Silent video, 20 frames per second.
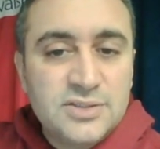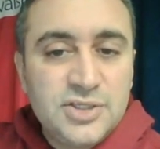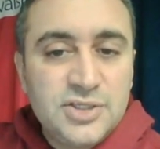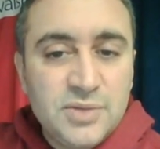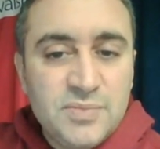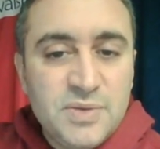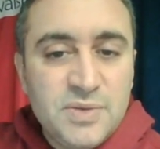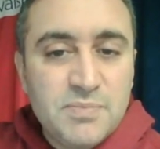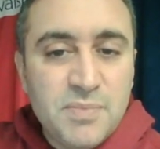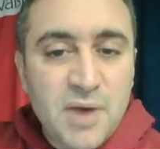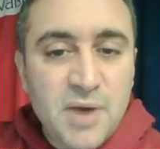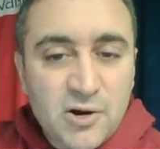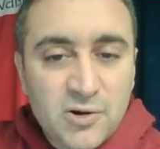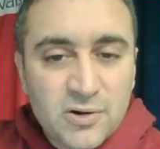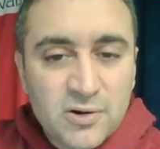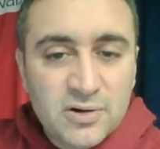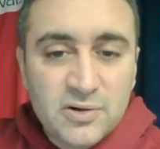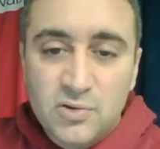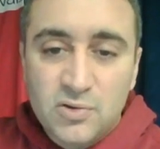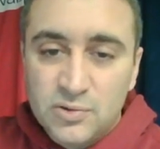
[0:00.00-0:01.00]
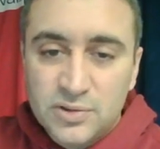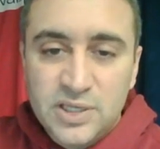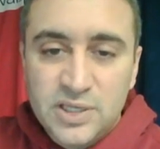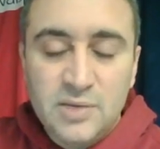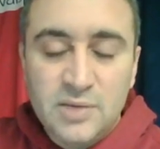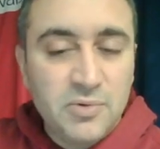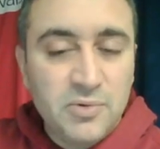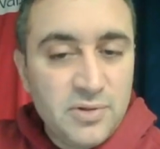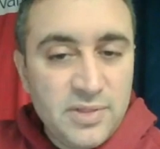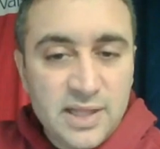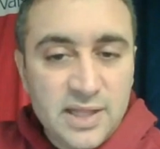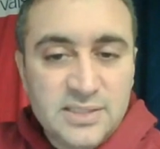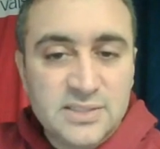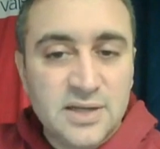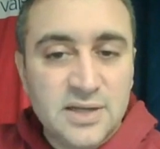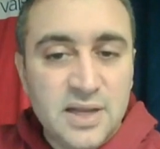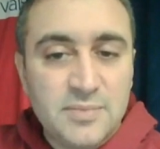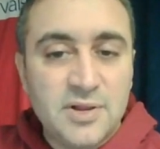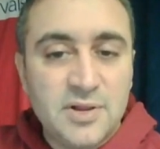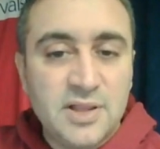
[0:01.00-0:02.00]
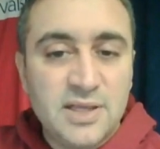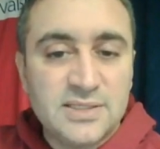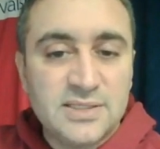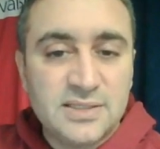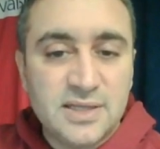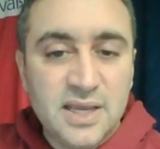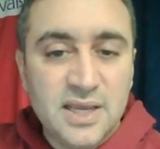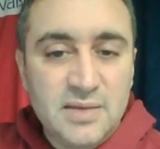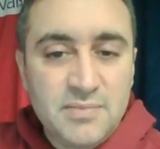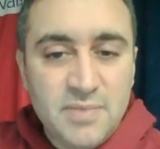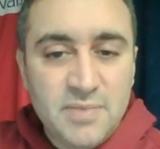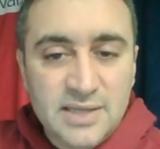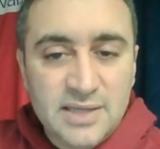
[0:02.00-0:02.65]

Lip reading: Jimmy Maurer, goalkeeper, that's an MLS name.